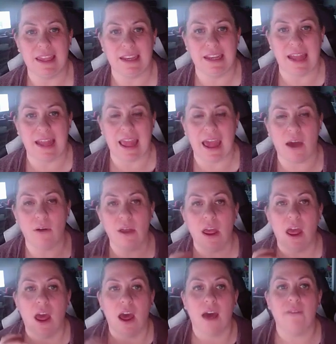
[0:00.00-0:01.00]
in and out
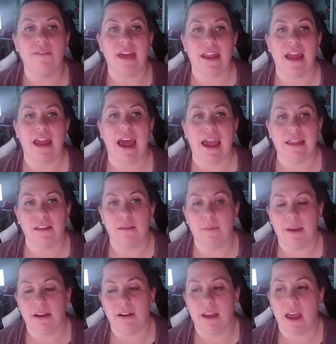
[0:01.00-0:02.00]
of that hilum
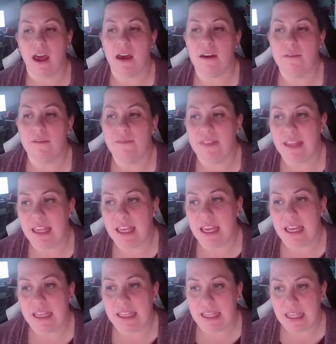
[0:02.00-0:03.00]
area of the
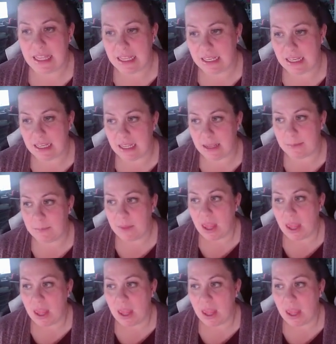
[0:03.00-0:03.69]
kidney.